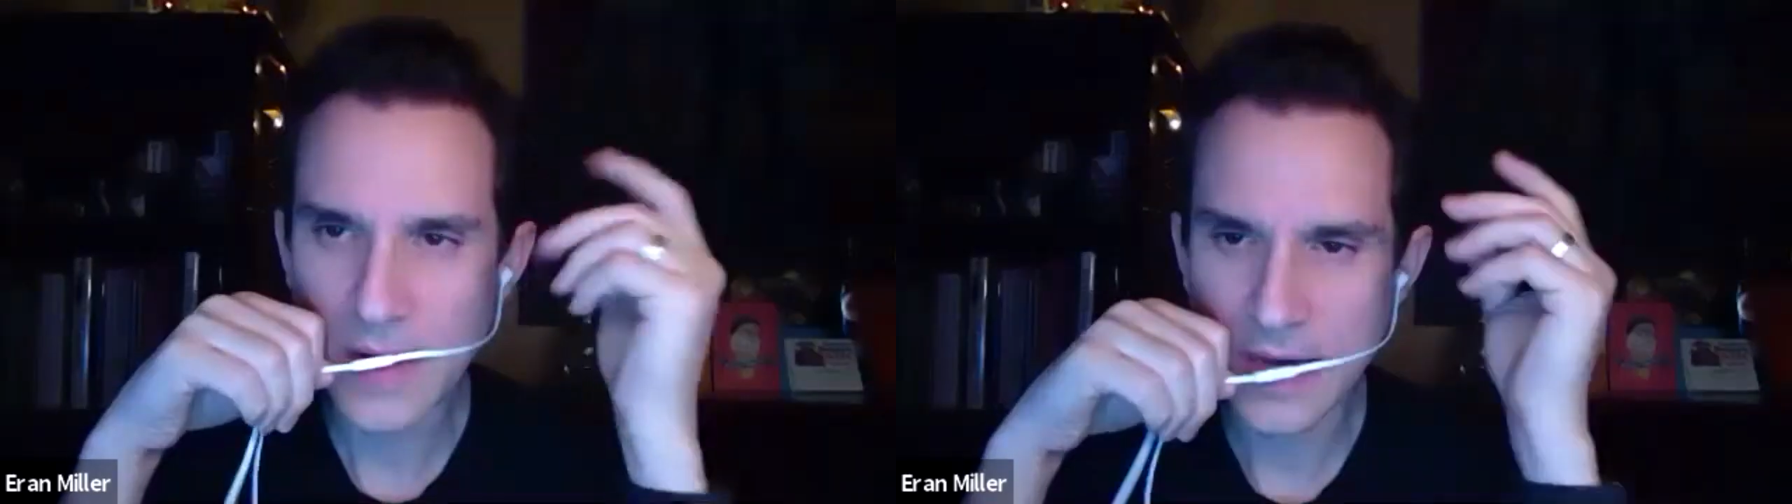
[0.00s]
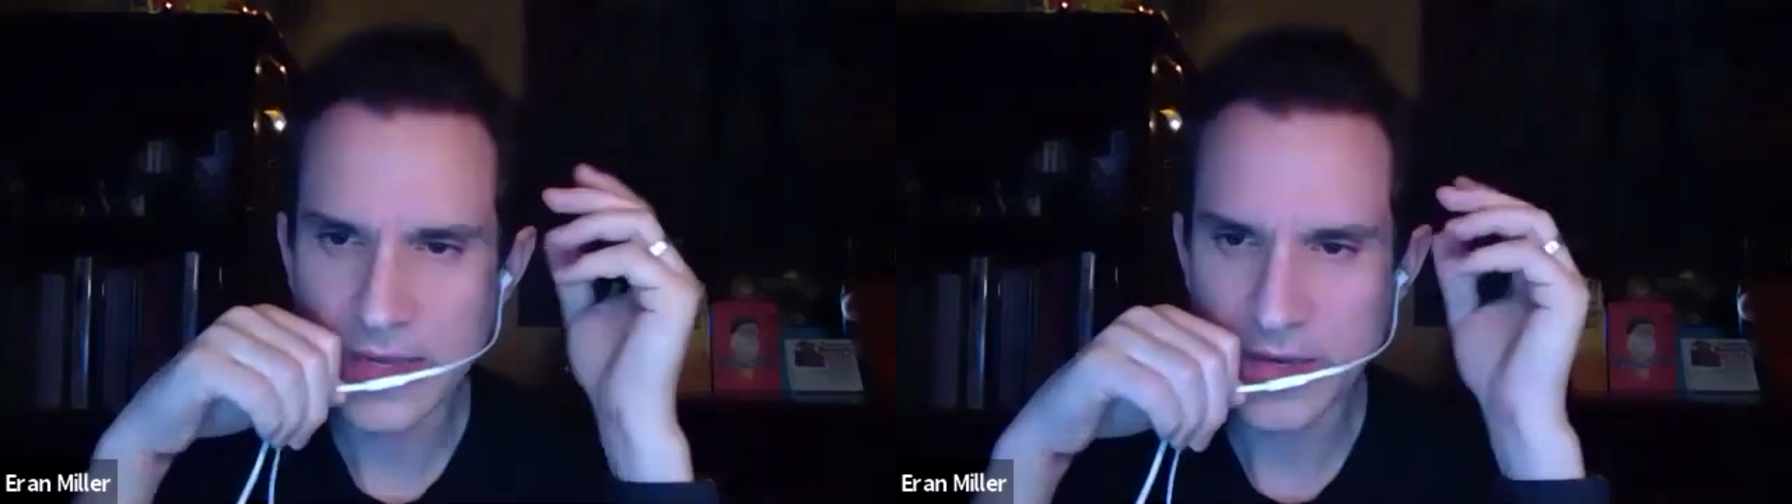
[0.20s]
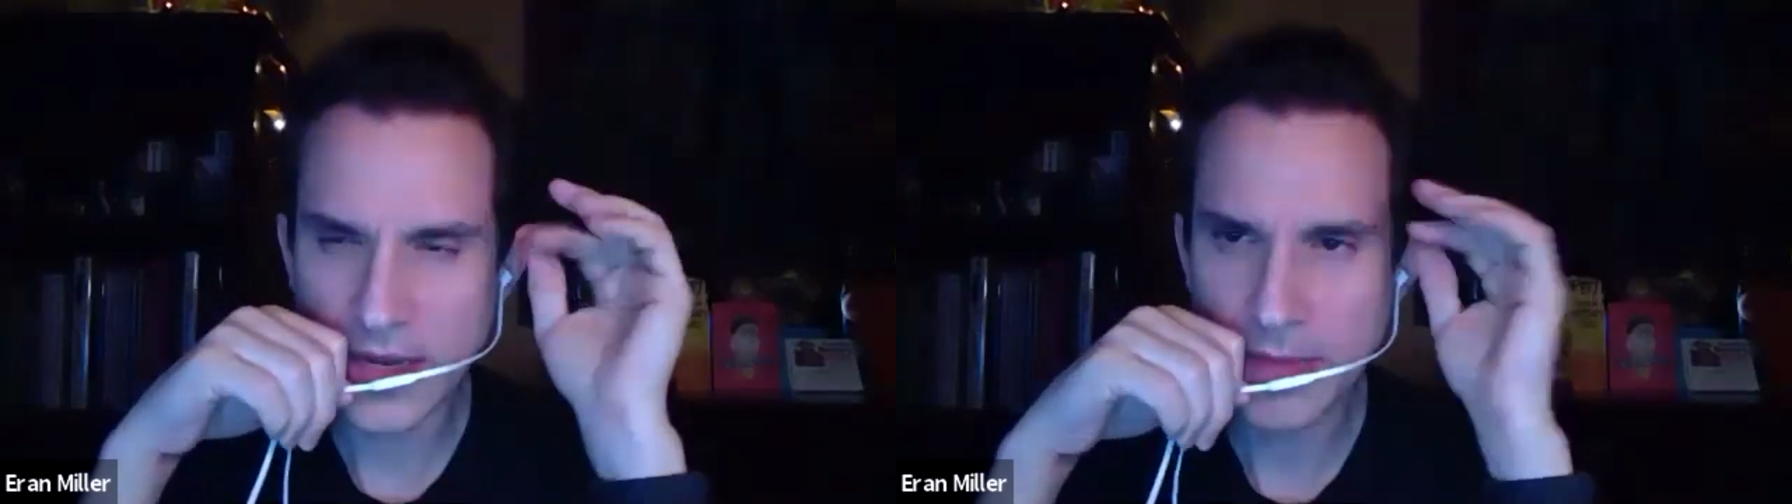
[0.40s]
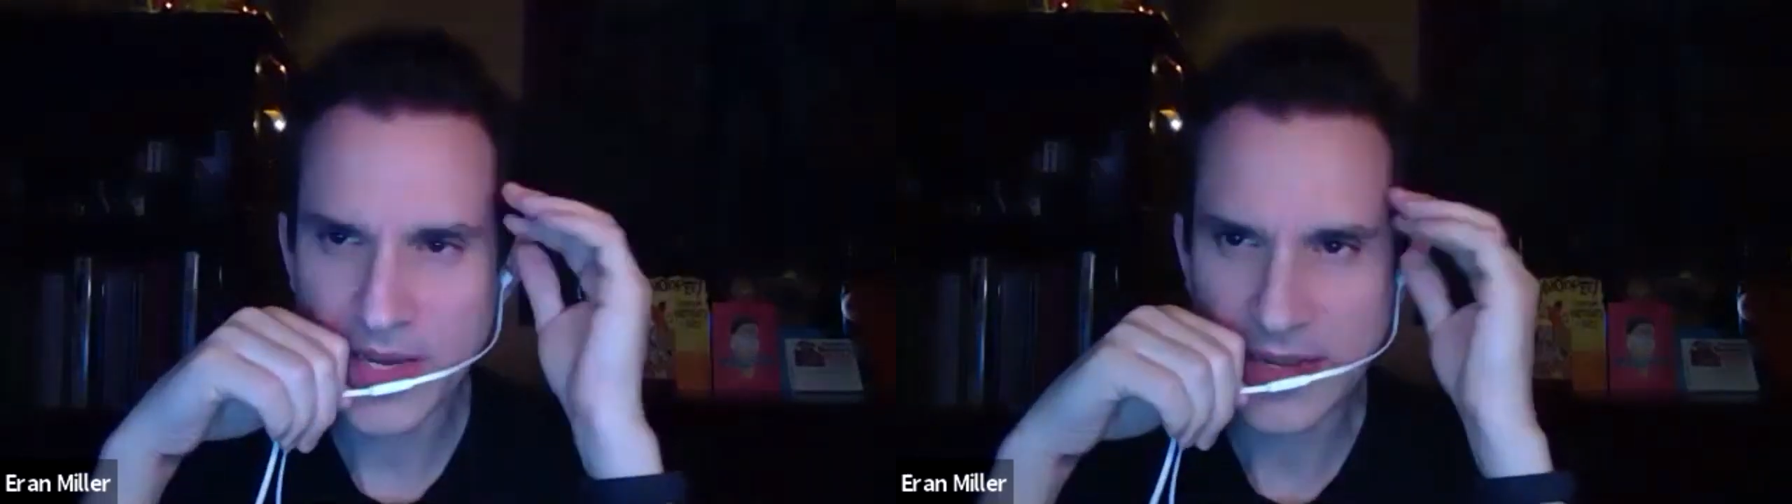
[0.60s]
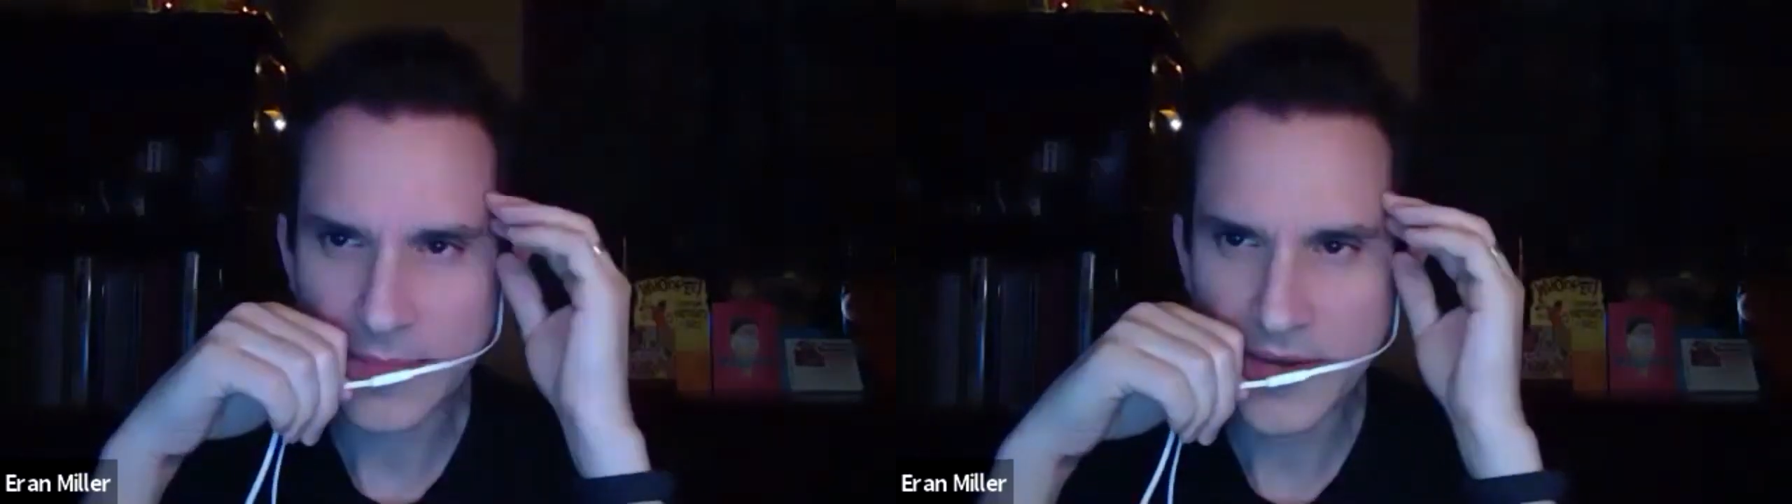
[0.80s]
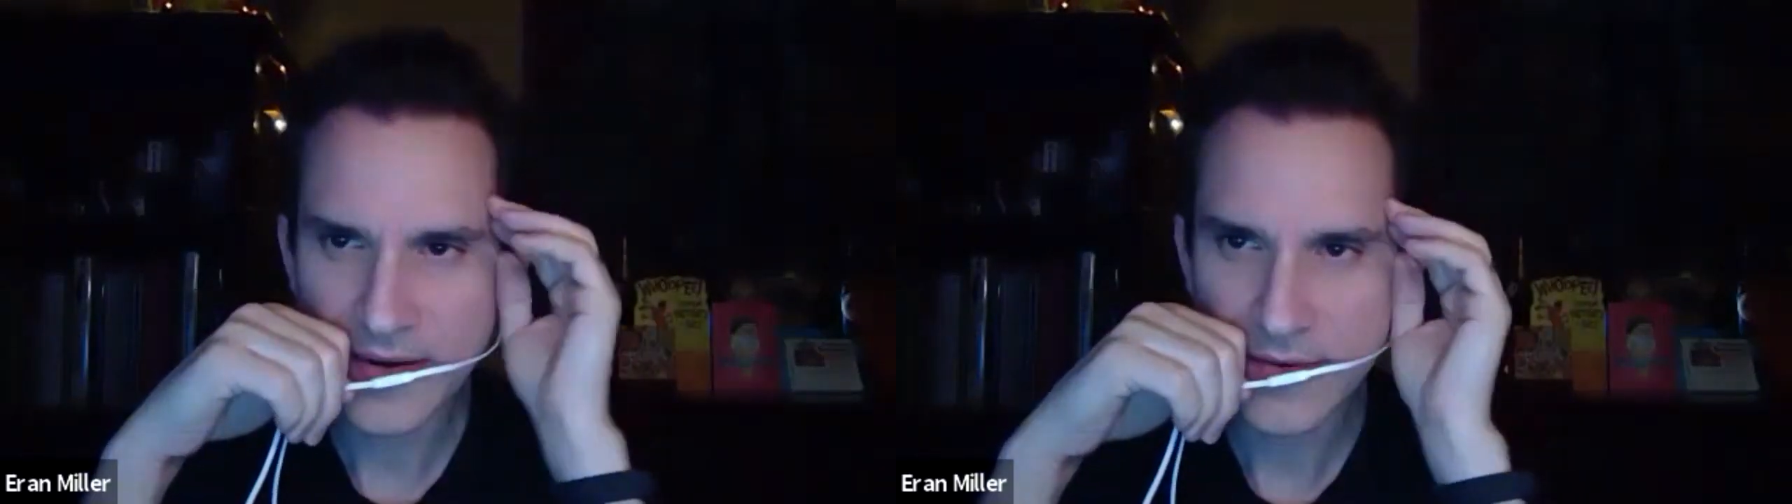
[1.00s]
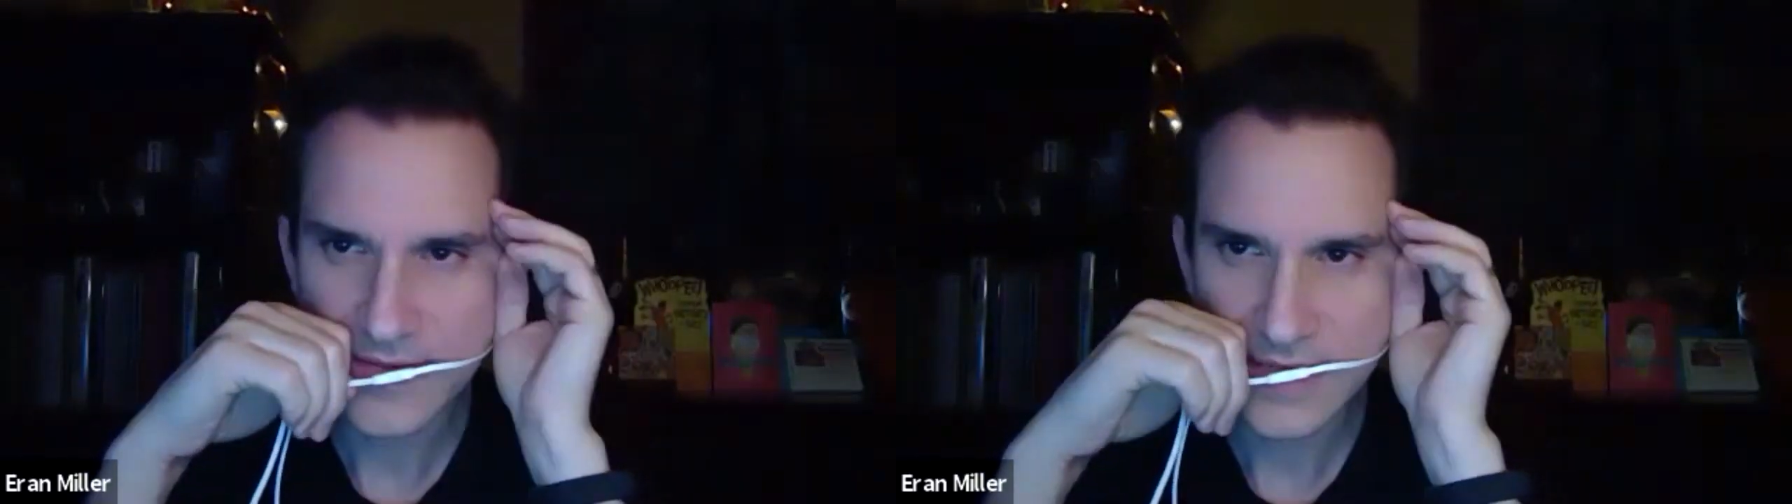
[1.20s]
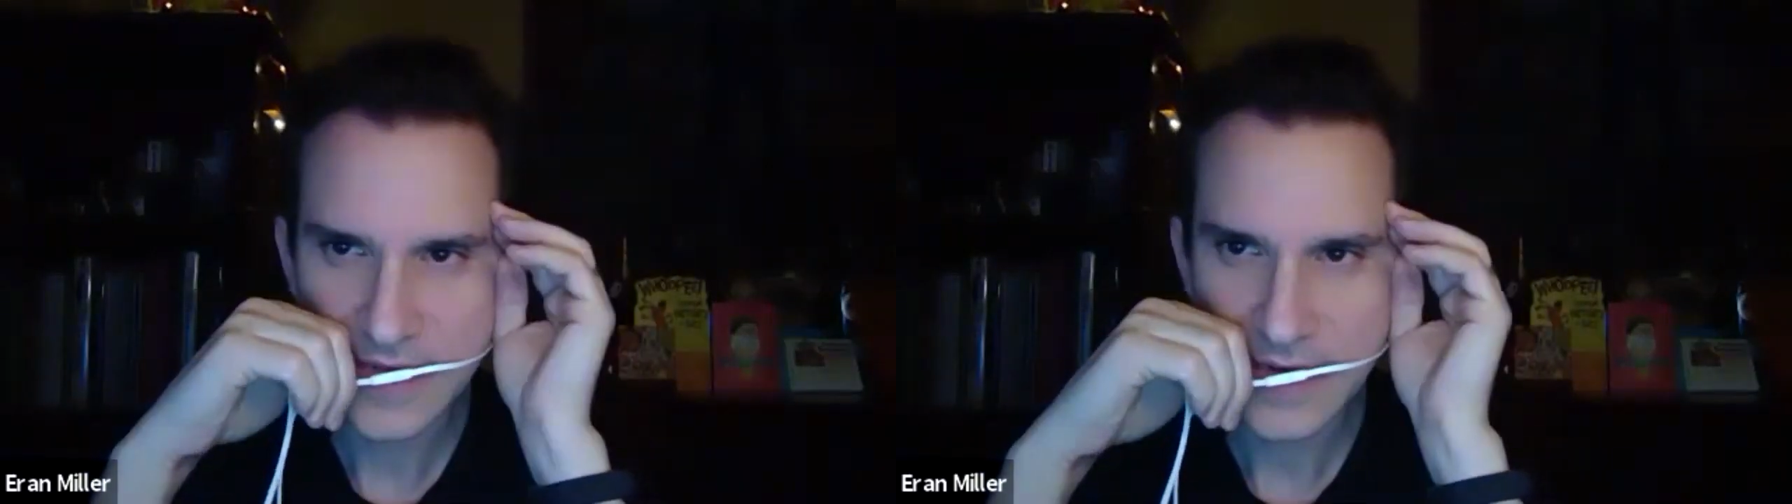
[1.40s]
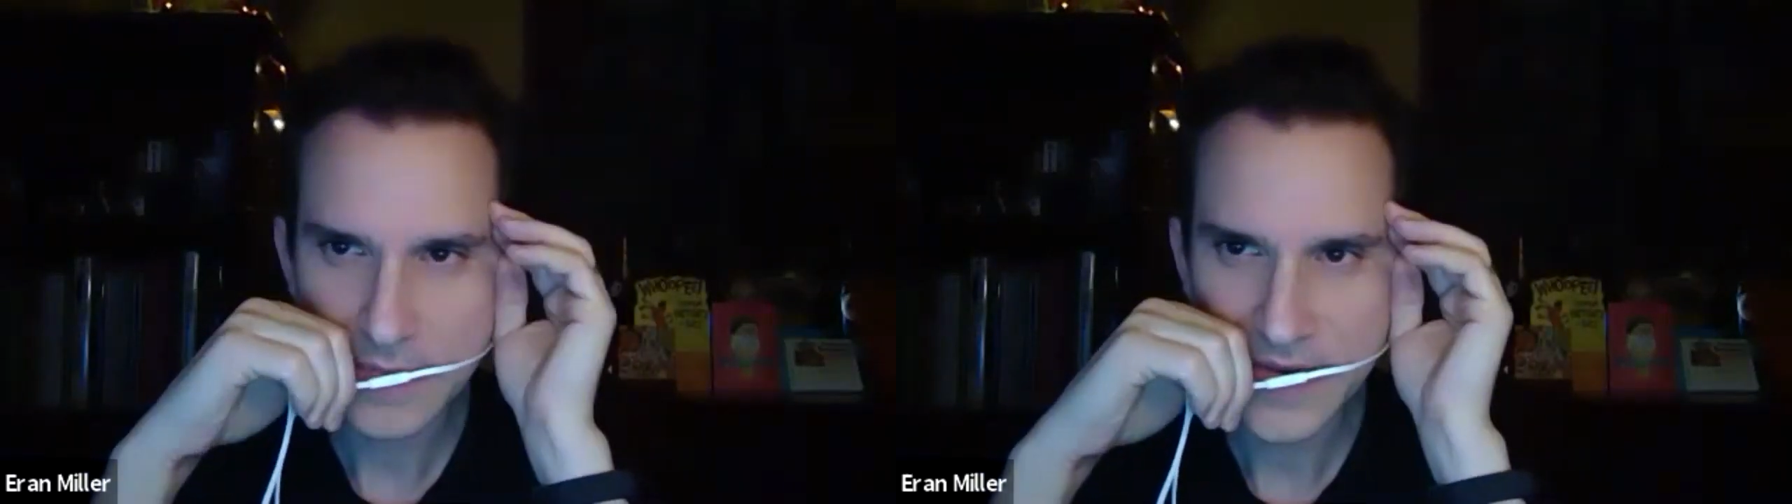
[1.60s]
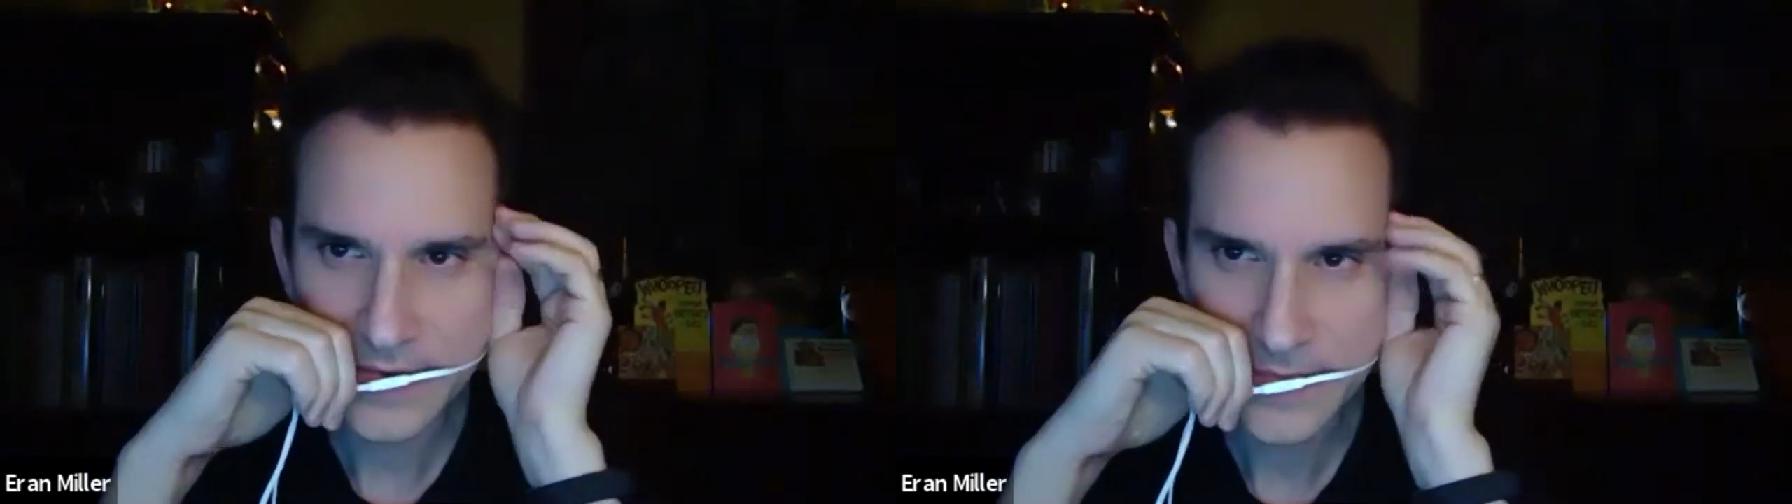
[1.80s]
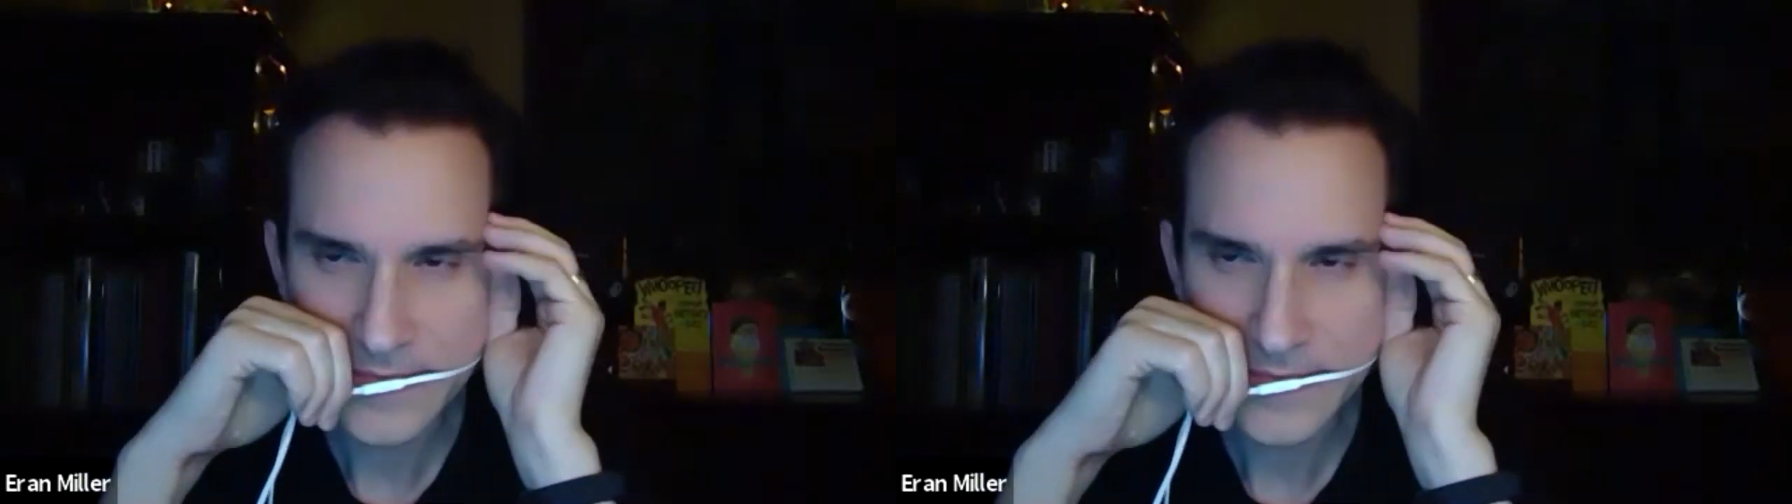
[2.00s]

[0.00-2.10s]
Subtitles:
how about now? Is this any better?